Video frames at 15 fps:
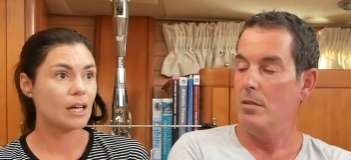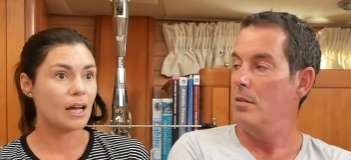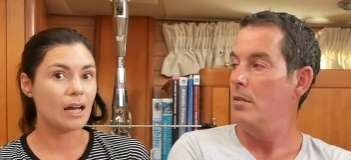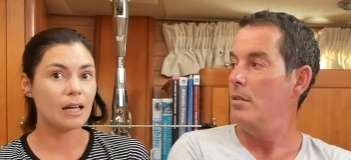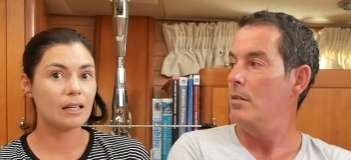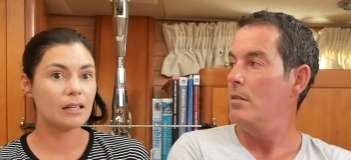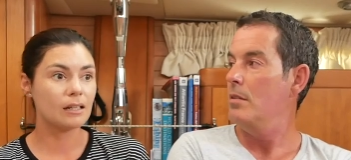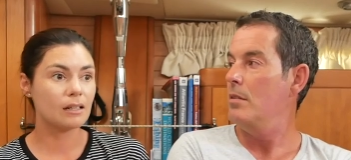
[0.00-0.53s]

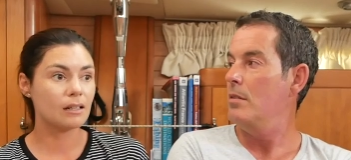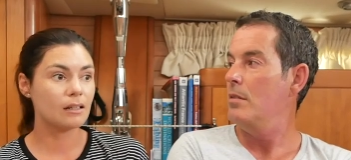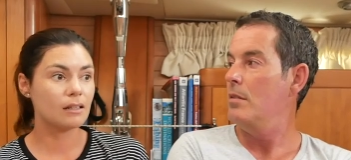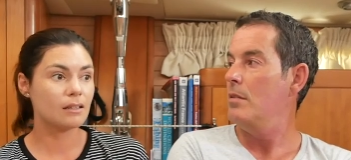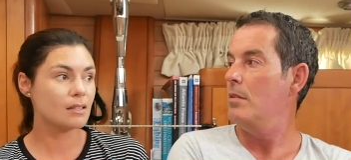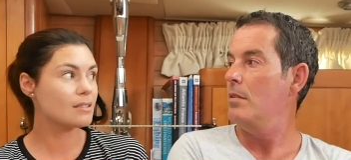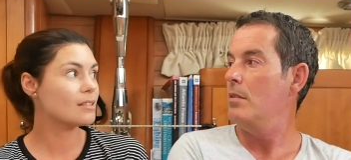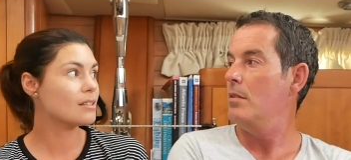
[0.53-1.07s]
Speaker 1: And
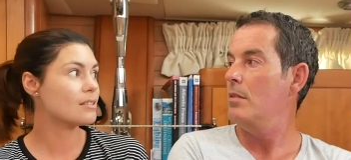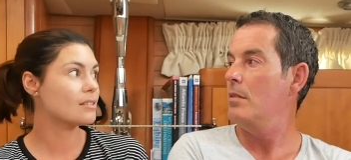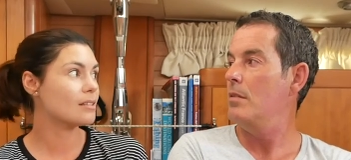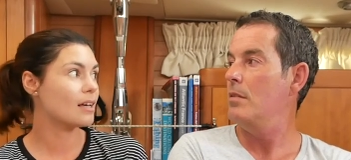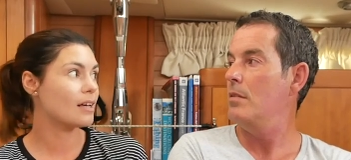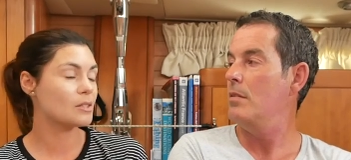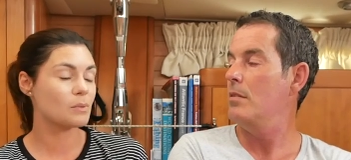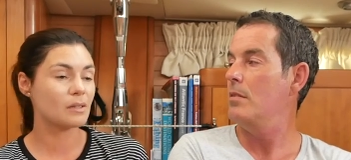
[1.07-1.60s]
this is,
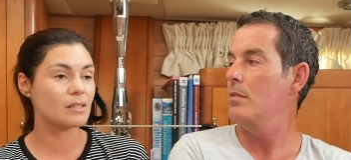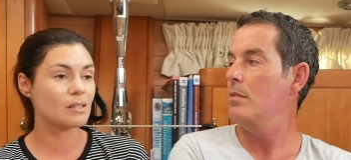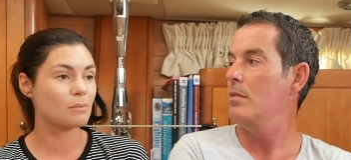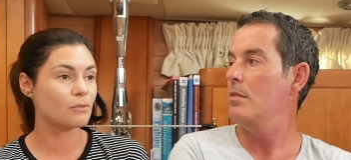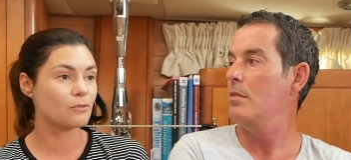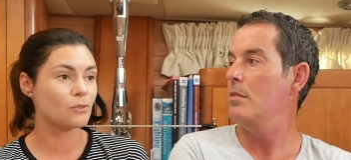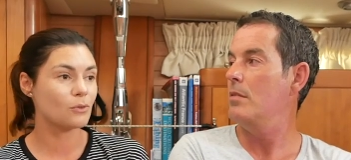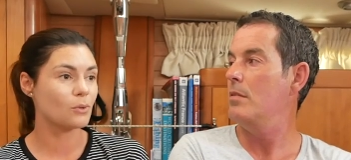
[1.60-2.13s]
as we said
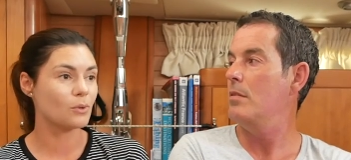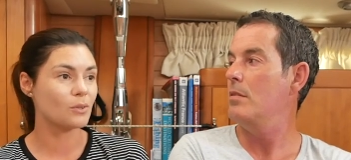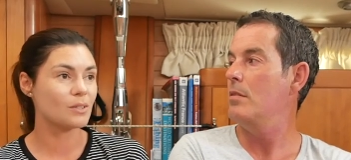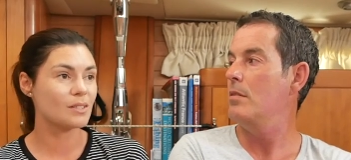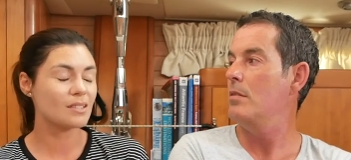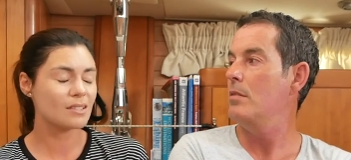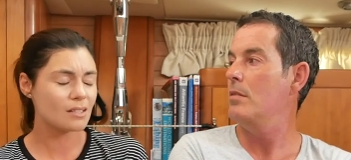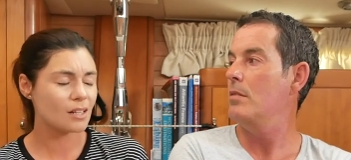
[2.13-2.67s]
before,
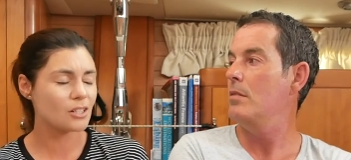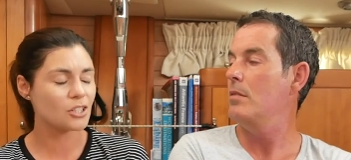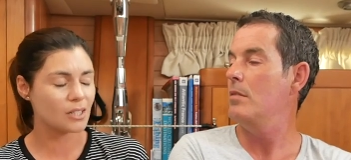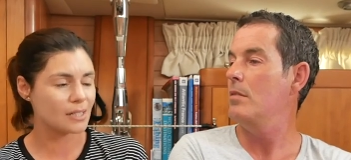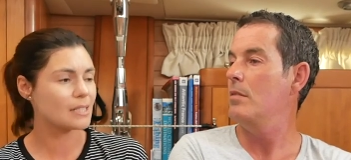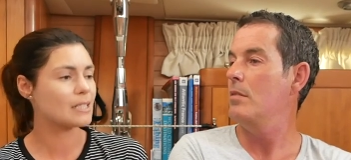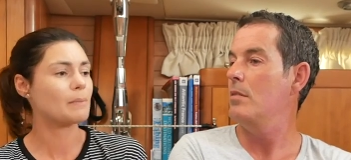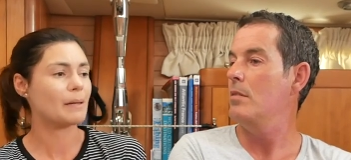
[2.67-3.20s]
such an
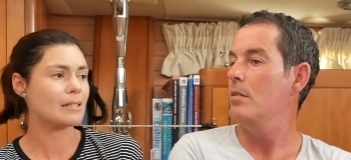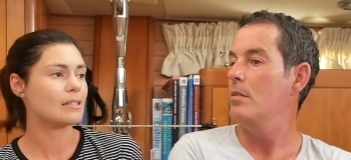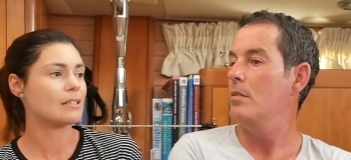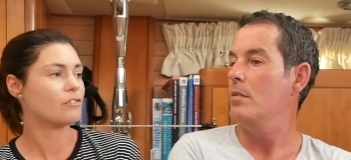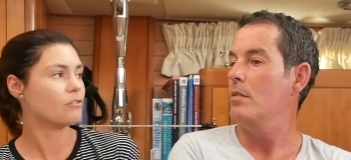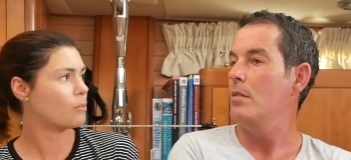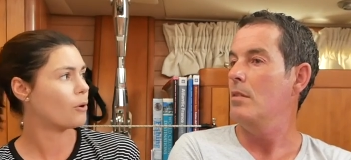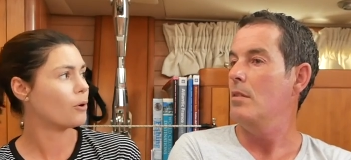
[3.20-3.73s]

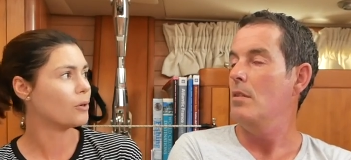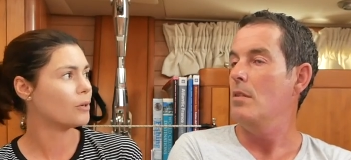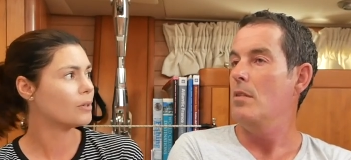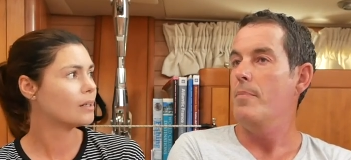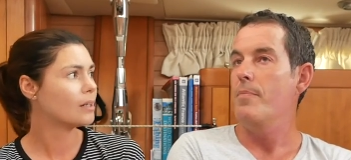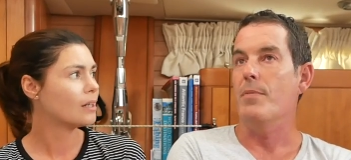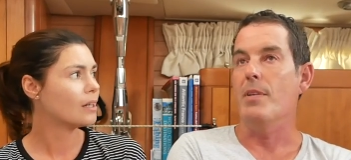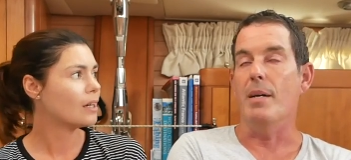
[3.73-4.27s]
extensive boat.
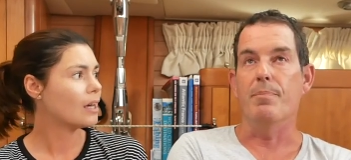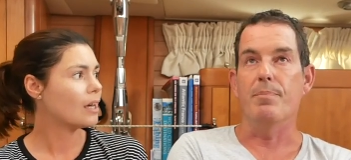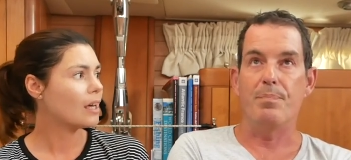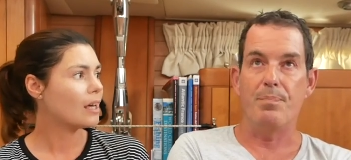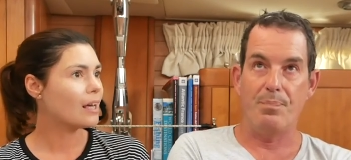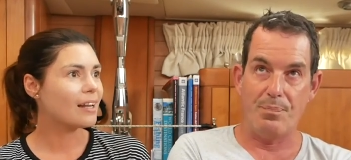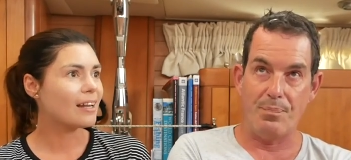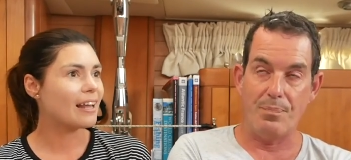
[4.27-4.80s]
Speaker 2: Yep.
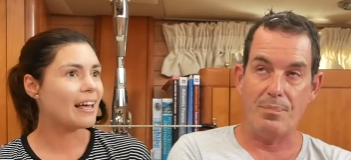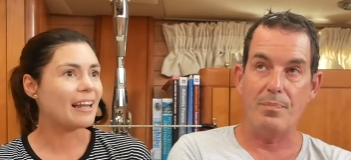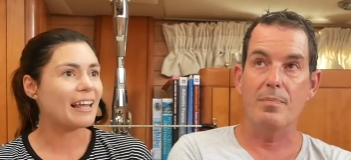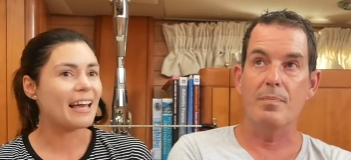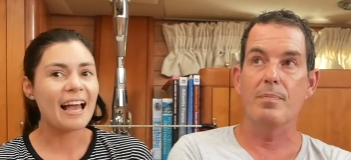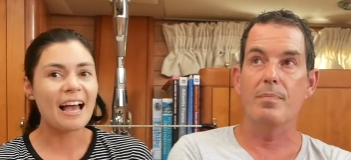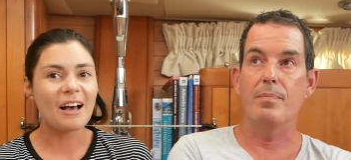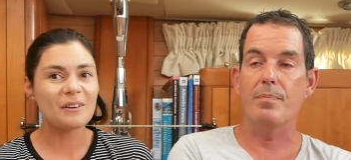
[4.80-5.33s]
Yeah.
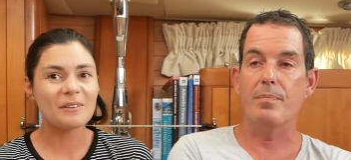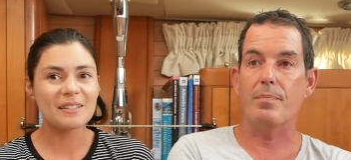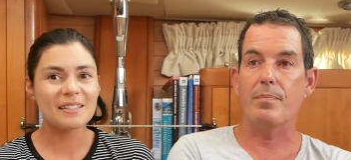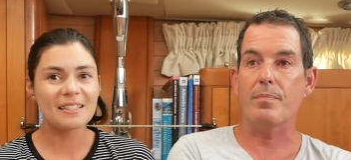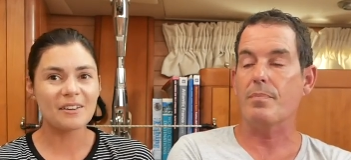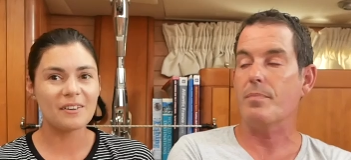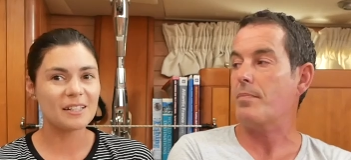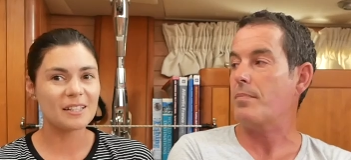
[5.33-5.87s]
Speaker 1: Like, how is
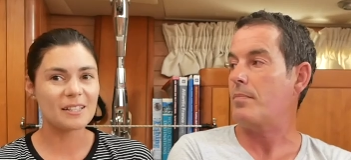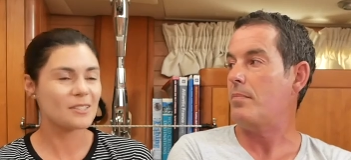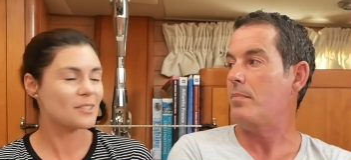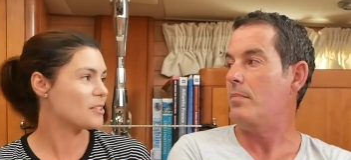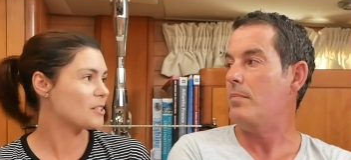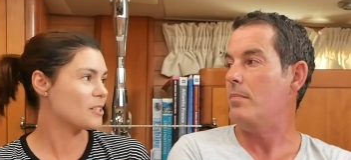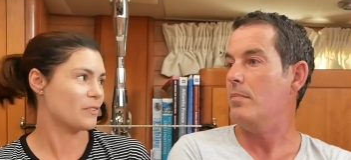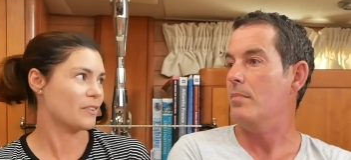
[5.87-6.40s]
there an
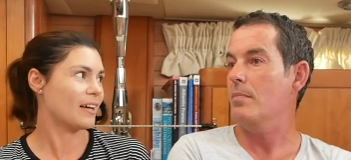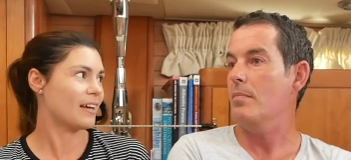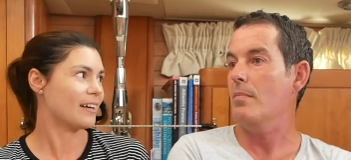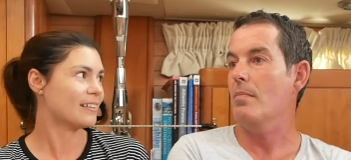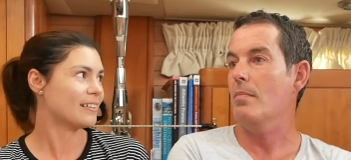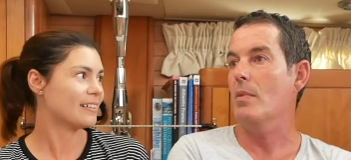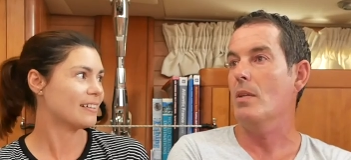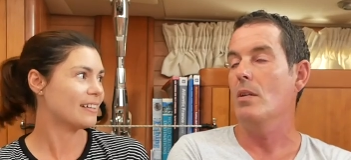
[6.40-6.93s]
excuse for
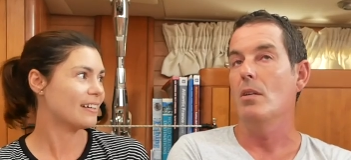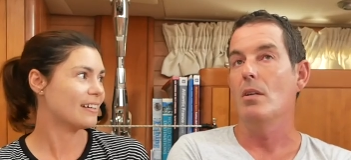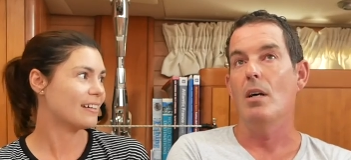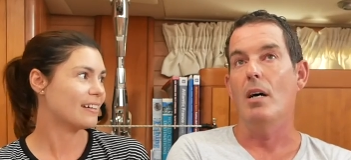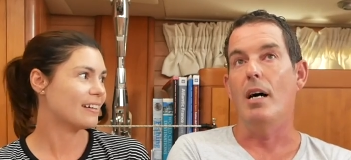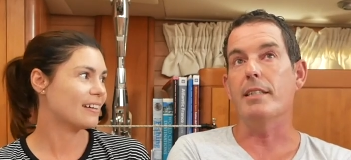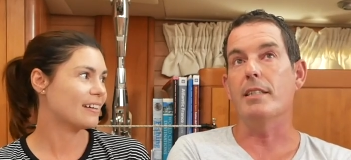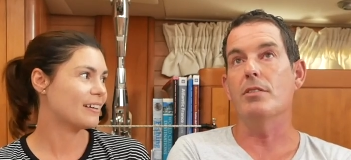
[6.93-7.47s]
that?
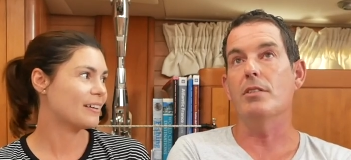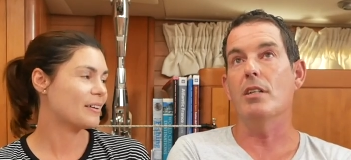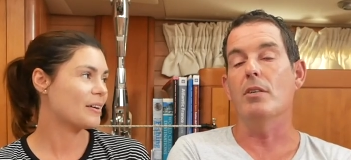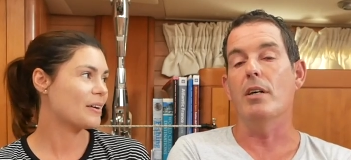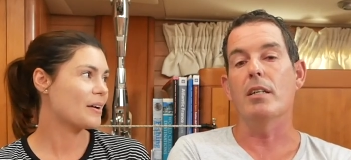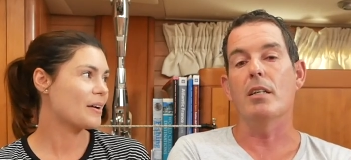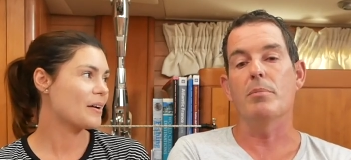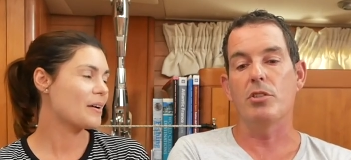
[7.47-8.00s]
Speaker 2: I don't know,
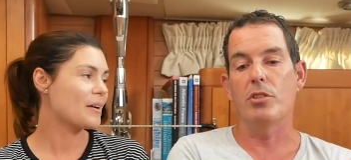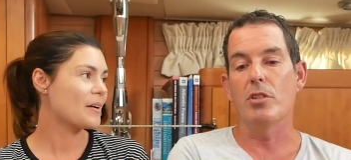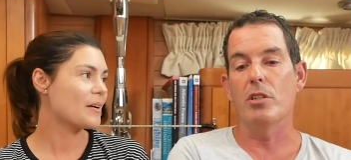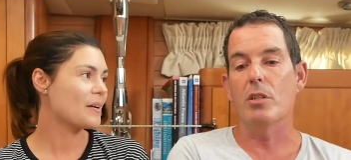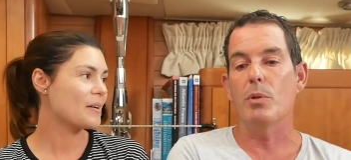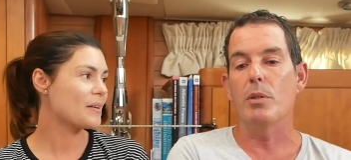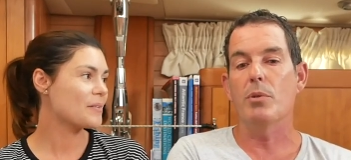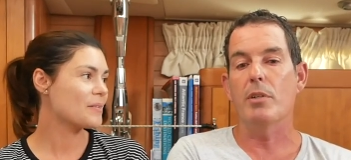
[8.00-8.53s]
and I'm sure
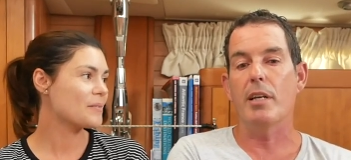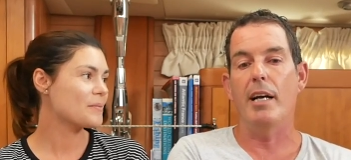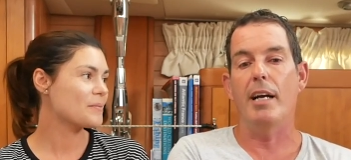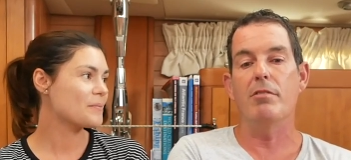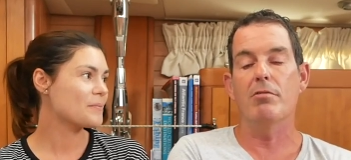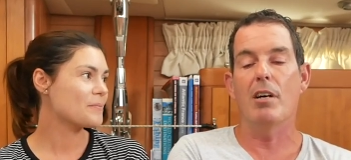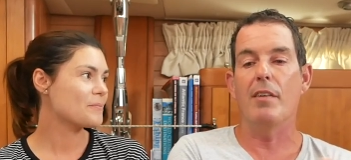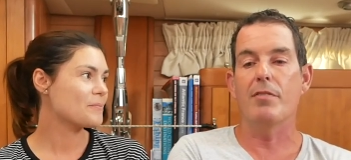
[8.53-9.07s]
that we will get
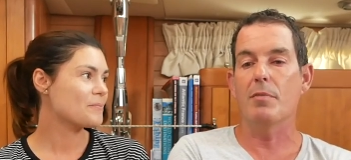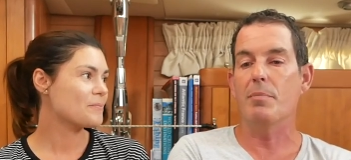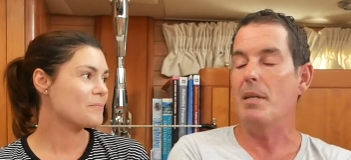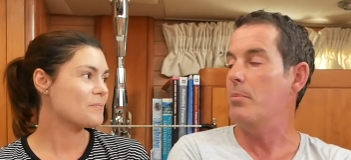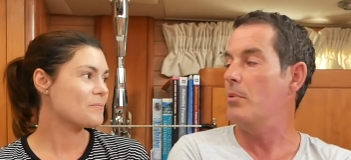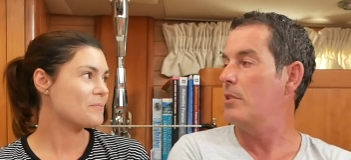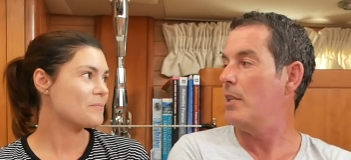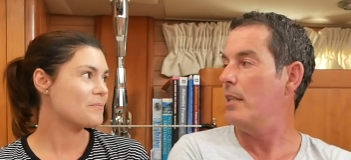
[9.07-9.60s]
a raft of
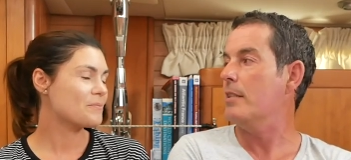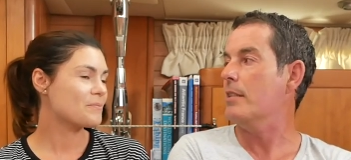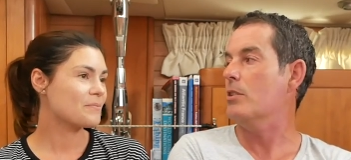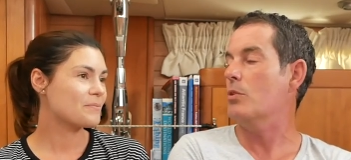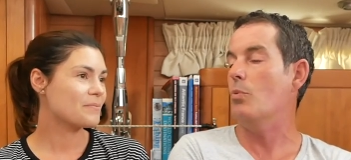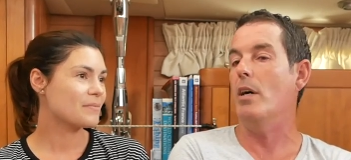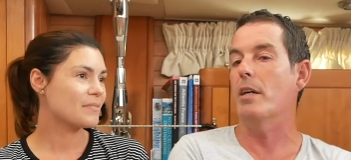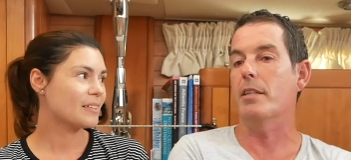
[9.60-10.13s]
people telling us why,